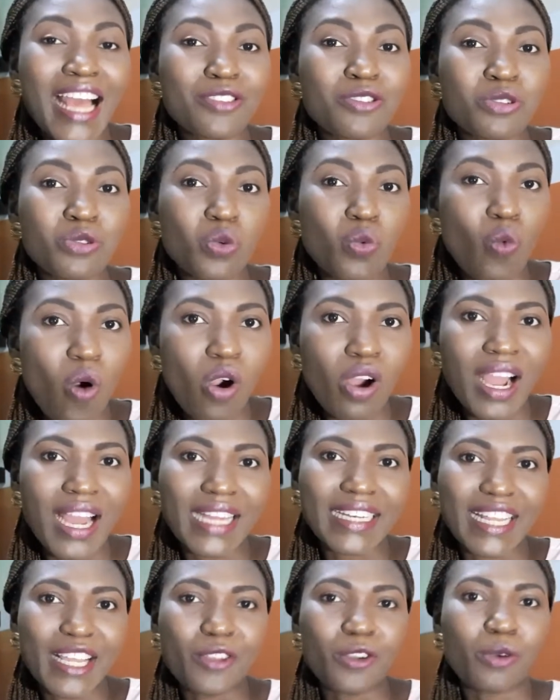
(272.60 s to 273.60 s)
to walk,
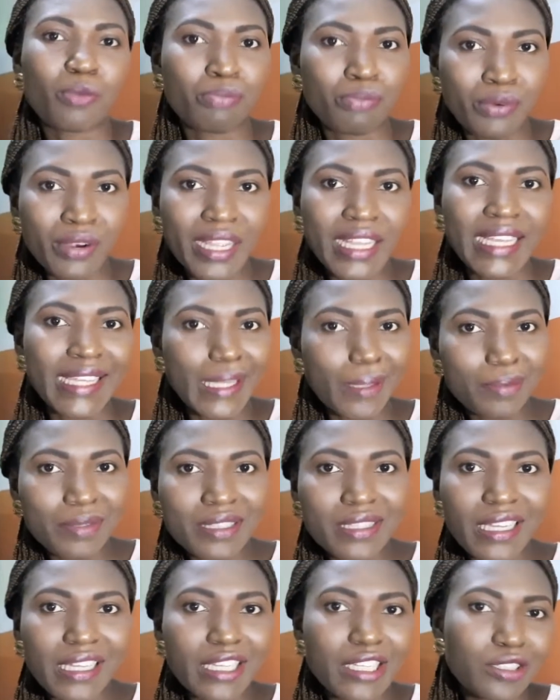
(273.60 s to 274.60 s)
and then your brain keeps
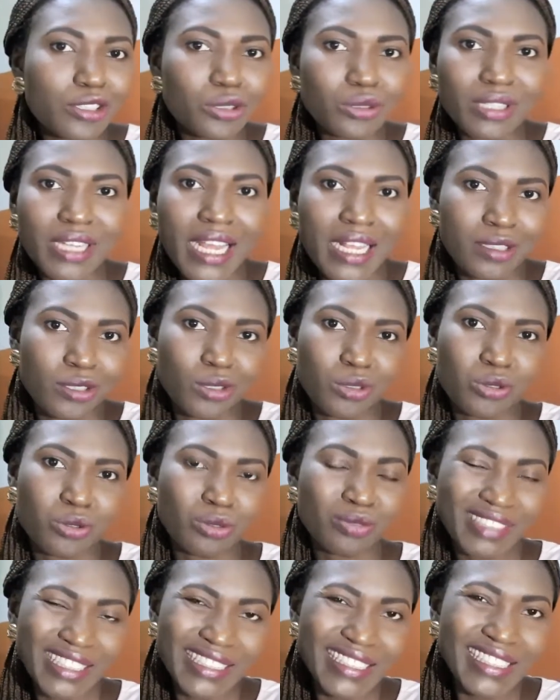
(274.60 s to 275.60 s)
telling you that no,
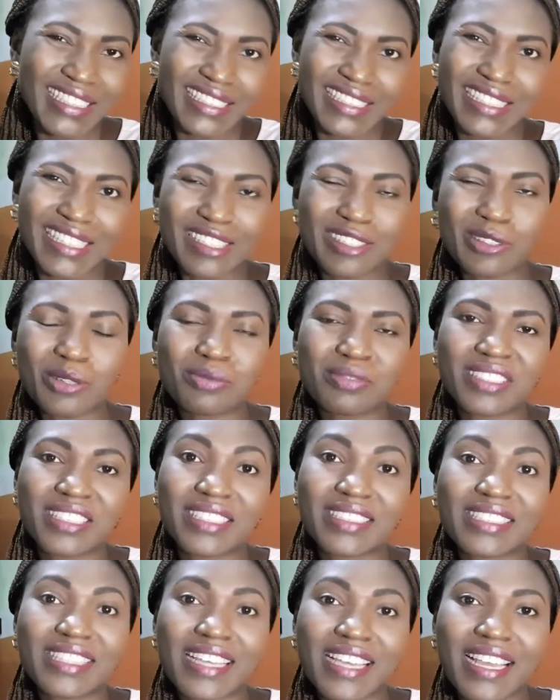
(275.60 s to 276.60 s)
there's
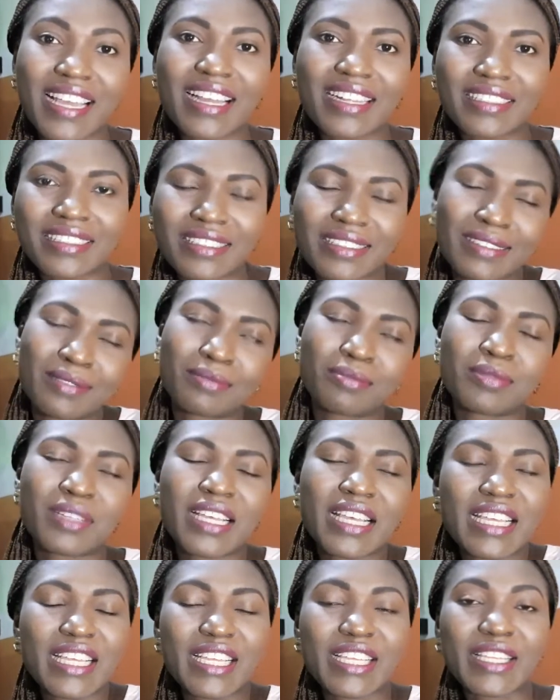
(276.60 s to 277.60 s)
something there, and
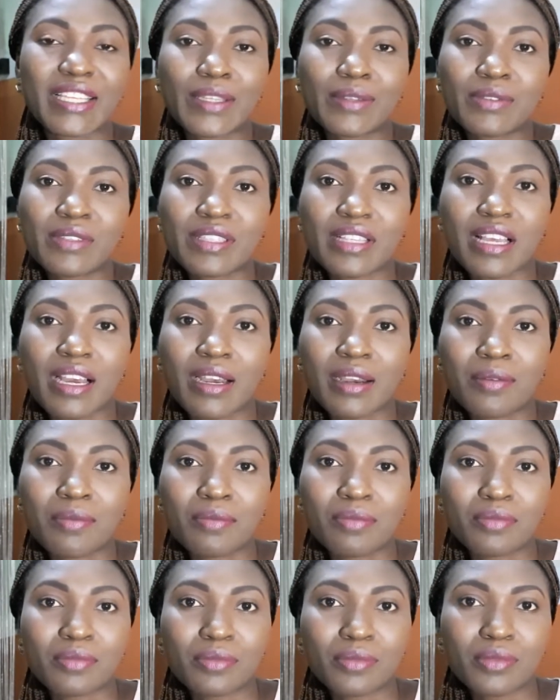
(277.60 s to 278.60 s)
it gives
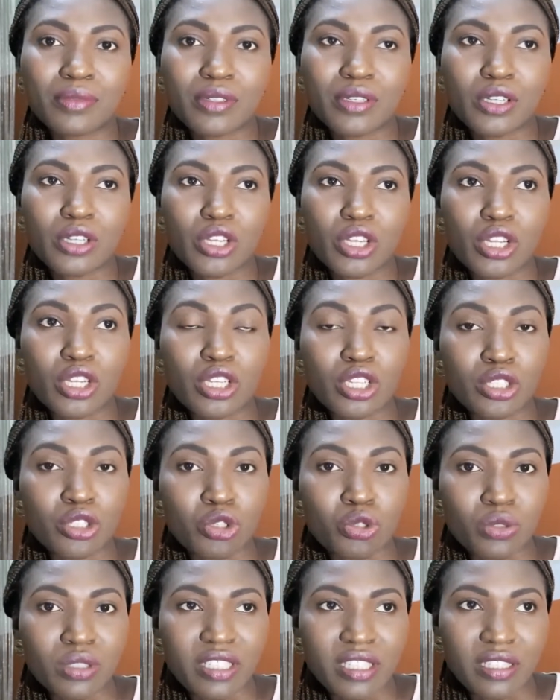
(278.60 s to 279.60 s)

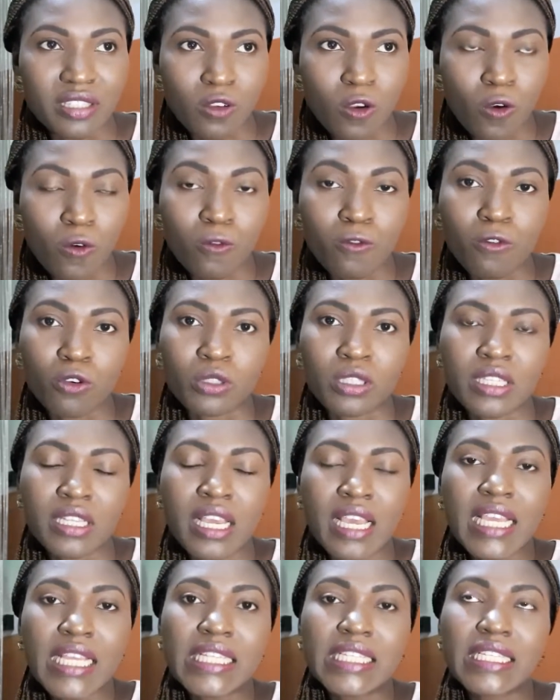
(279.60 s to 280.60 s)
little discomfort.
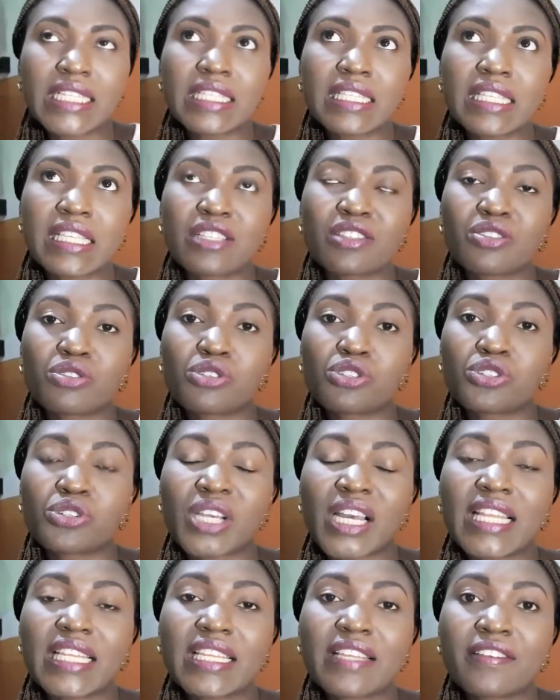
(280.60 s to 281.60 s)
This is
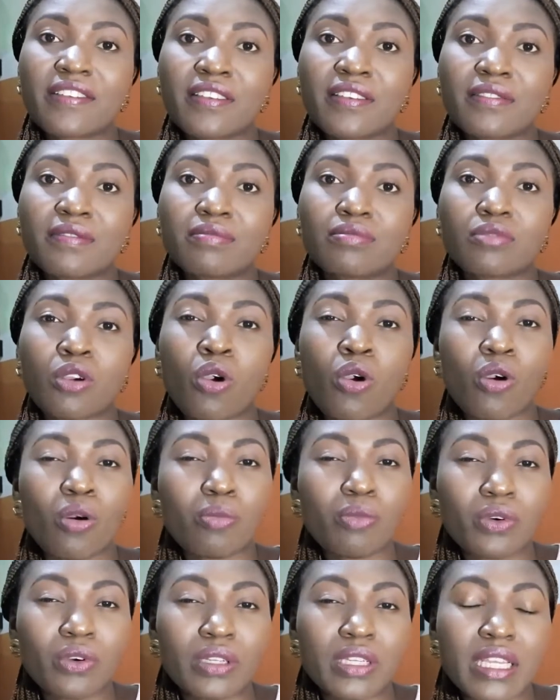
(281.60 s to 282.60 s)
usually
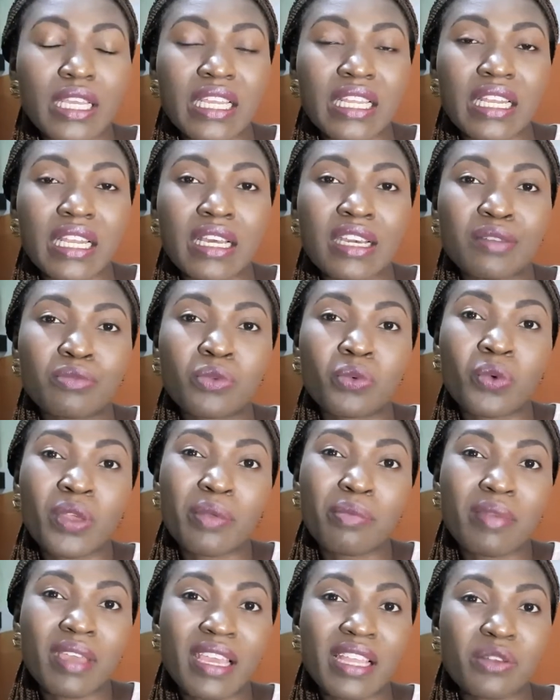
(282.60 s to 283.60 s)
common in
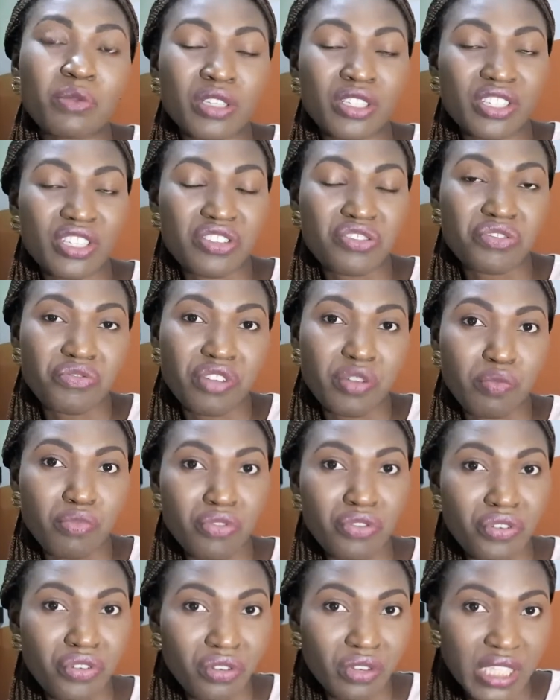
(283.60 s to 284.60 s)
women within the
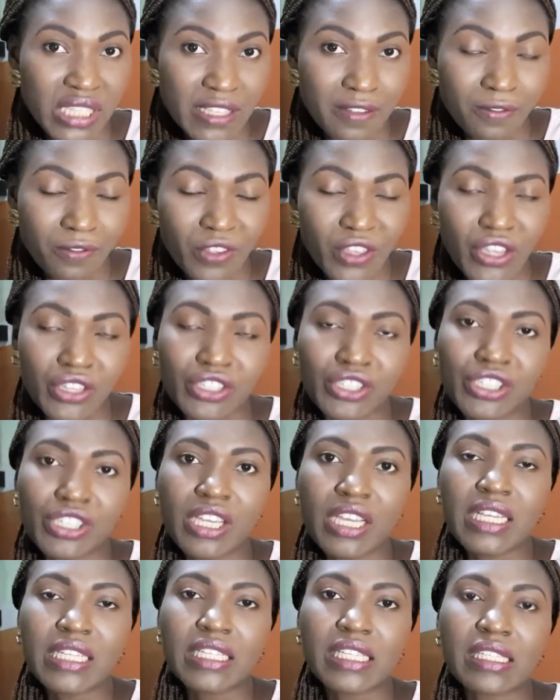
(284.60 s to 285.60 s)
reproductive age.
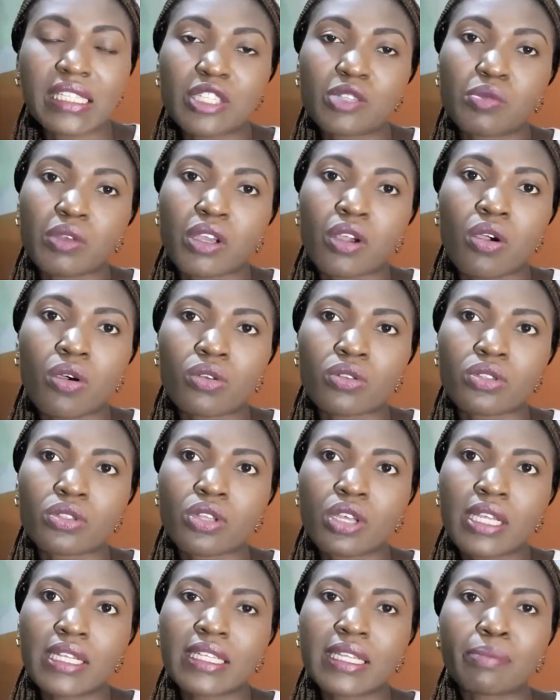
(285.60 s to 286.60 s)
This is because
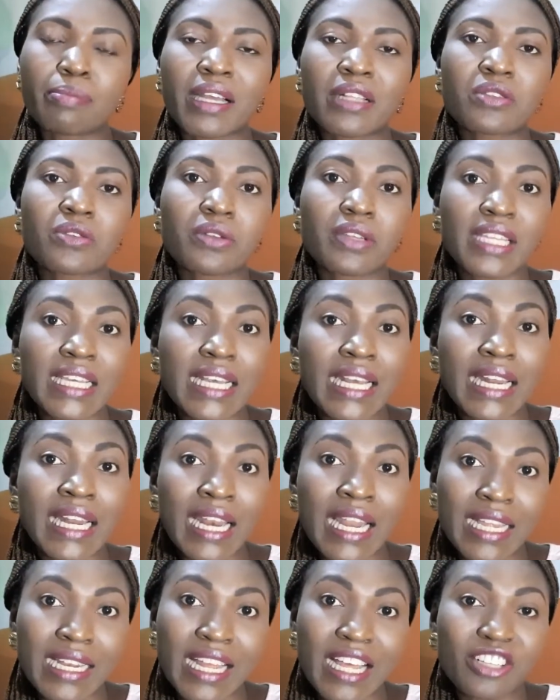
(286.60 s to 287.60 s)
the Bartholin
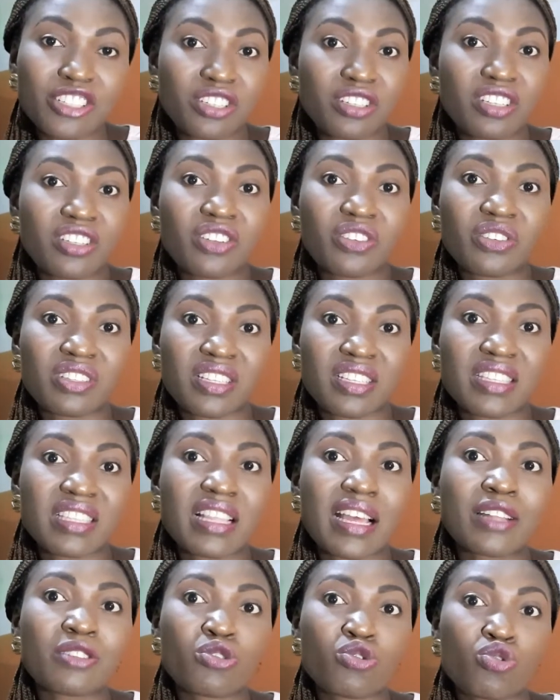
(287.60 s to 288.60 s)
gland actually doesn't
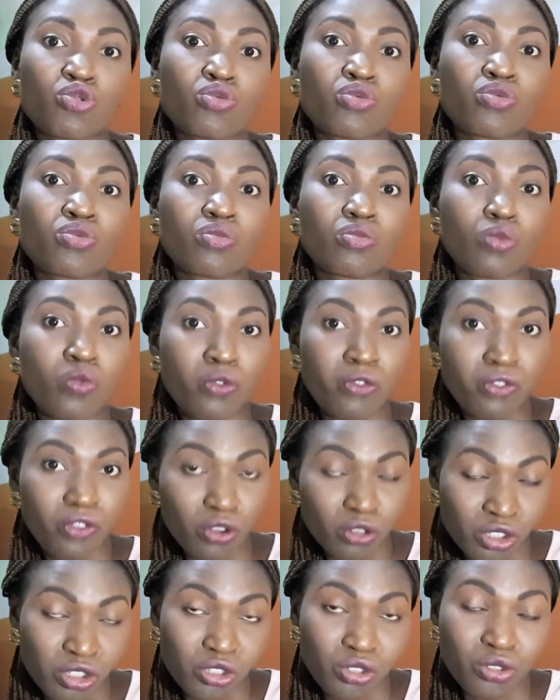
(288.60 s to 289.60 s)
start to
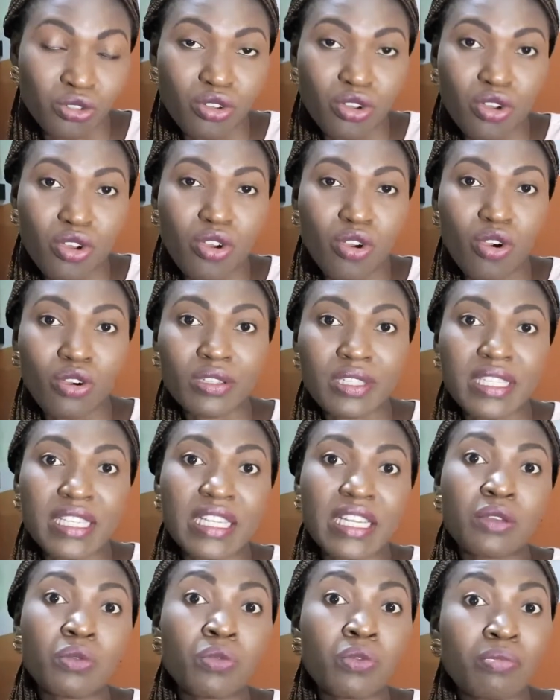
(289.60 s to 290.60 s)
function until
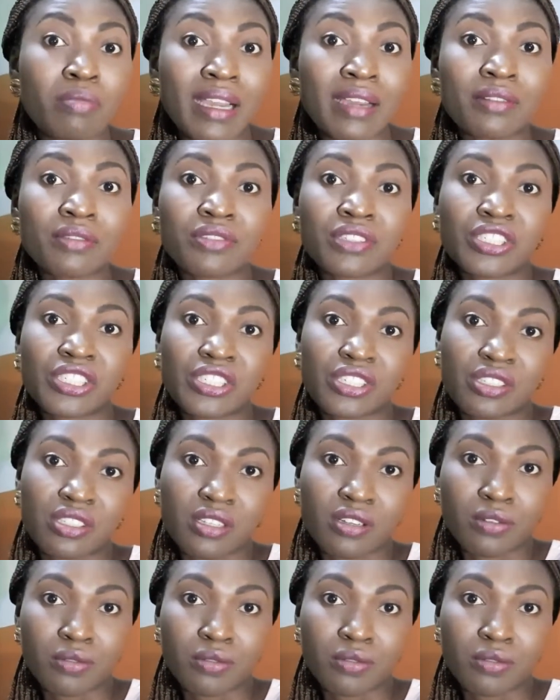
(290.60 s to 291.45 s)
a woman reaches